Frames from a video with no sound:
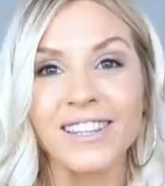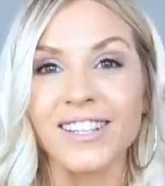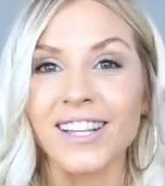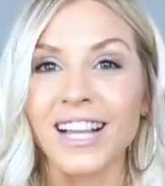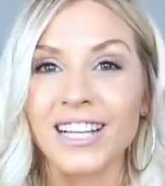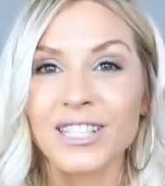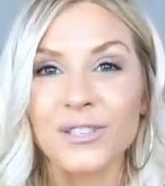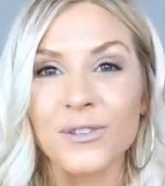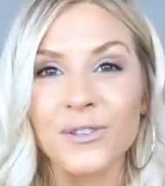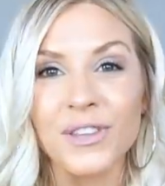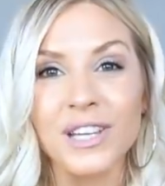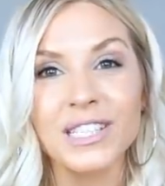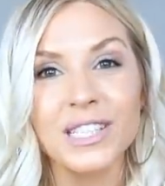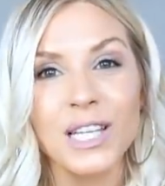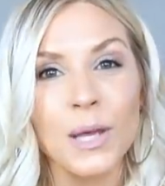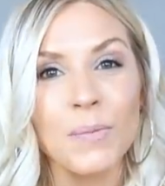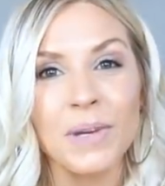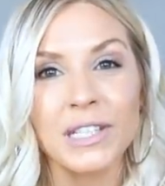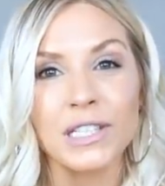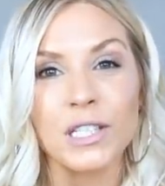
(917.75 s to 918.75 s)
The last two things
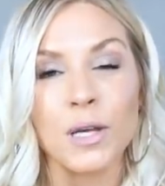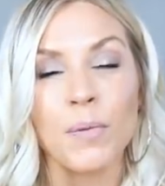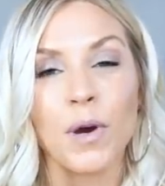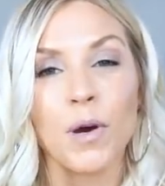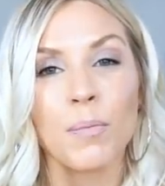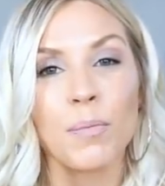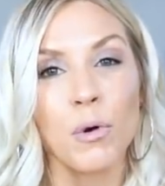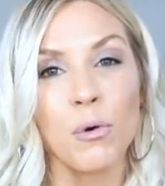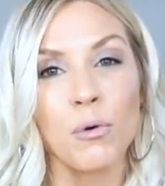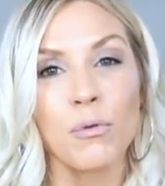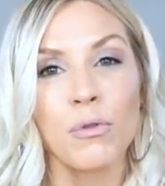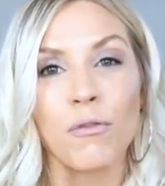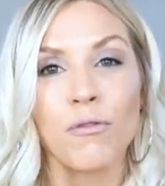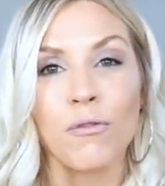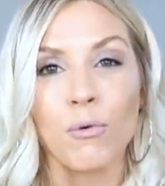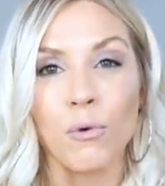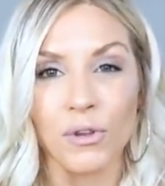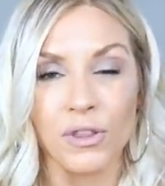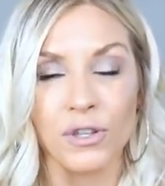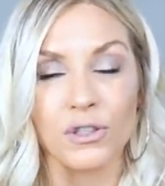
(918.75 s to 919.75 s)
I picked up are both
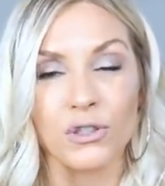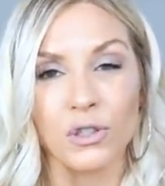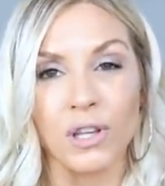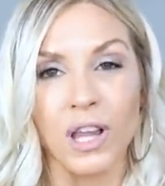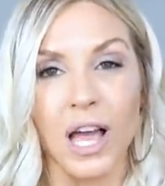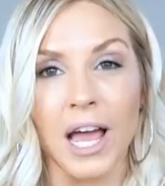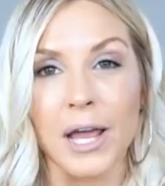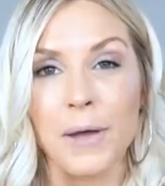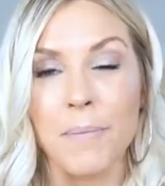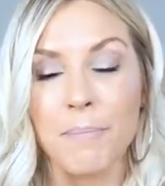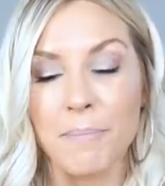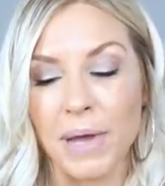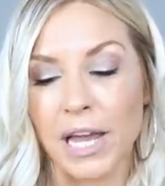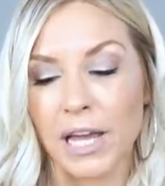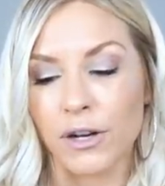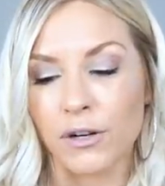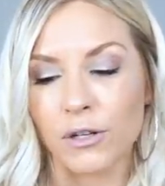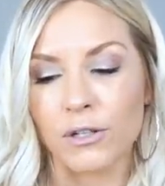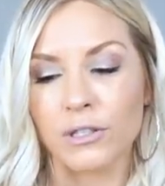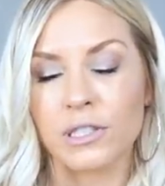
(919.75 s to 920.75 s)
4th of July
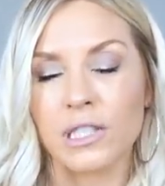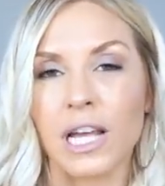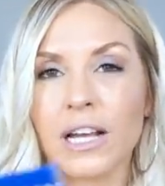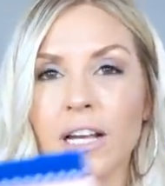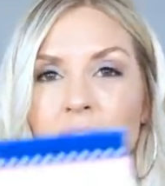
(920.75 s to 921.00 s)
banners. I